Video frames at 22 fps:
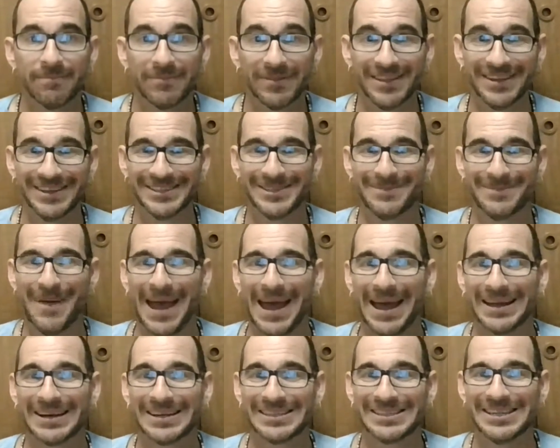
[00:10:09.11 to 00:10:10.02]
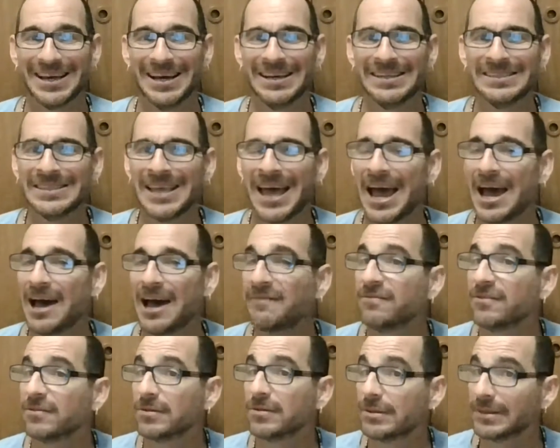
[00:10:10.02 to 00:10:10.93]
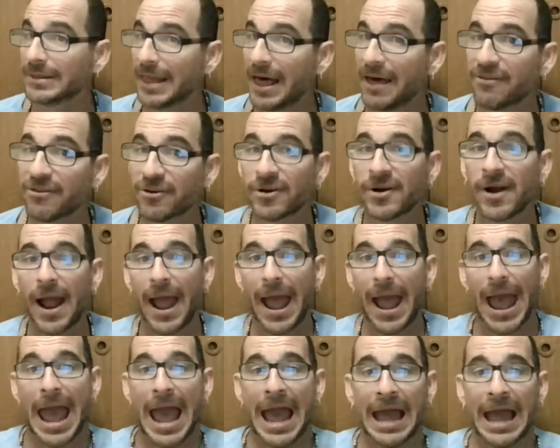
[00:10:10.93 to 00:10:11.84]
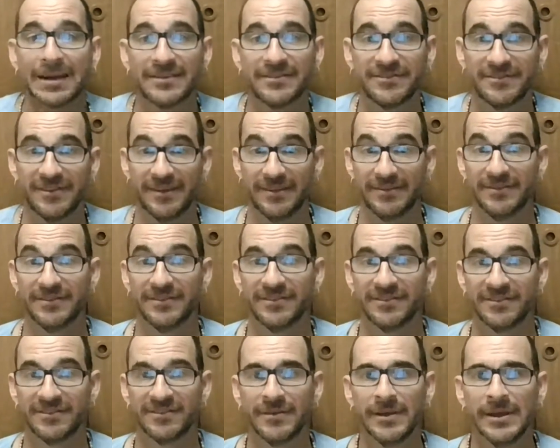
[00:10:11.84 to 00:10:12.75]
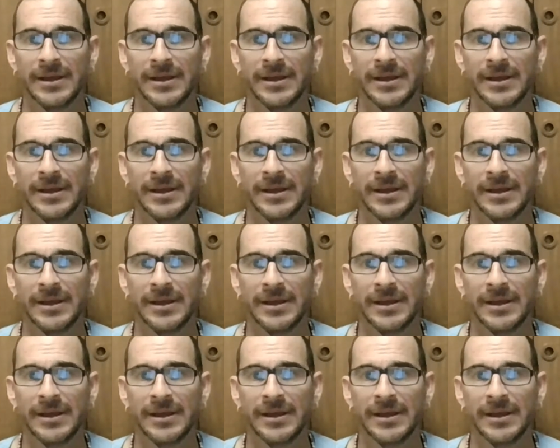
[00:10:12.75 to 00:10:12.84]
this bag does have leather accents.